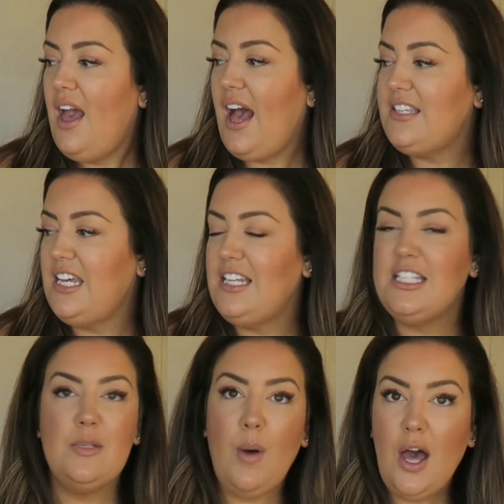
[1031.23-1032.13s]
Has it
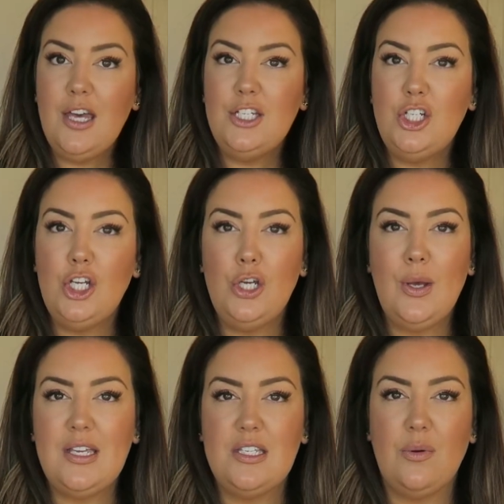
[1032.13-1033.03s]
inspired
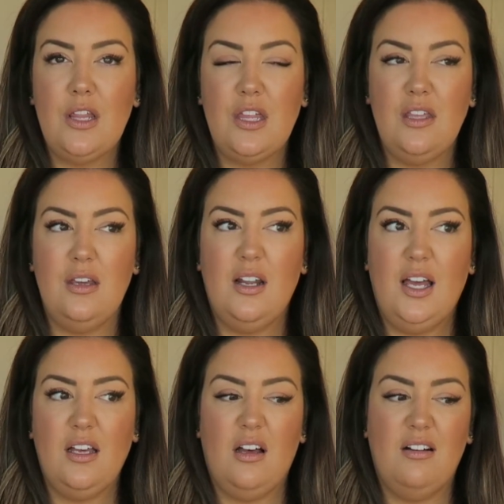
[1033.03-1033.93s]
you? Is there anything that you're
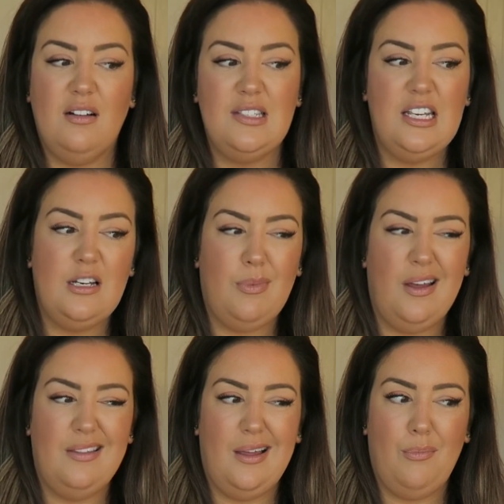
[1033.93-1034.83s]
like, oh, I was thinking of
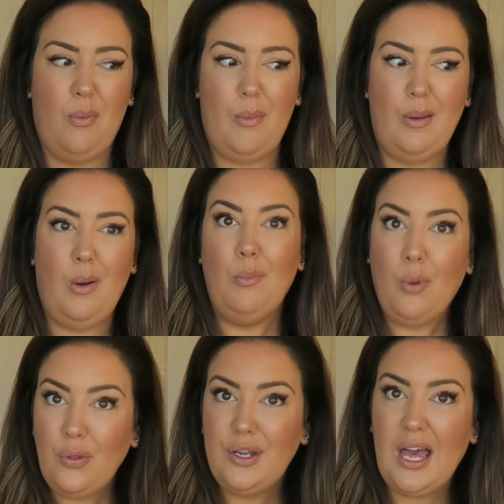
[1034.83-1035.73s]
buying that, probably won't
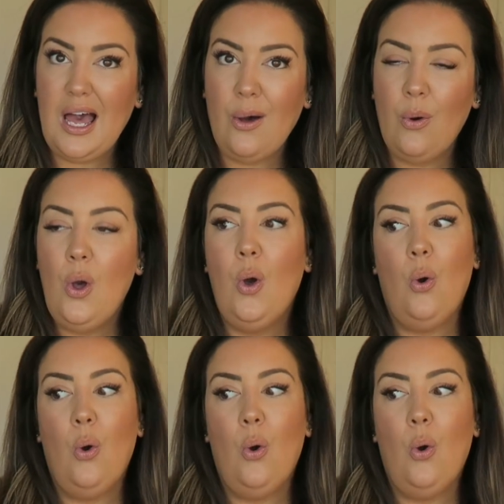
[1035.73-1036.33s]
bother now?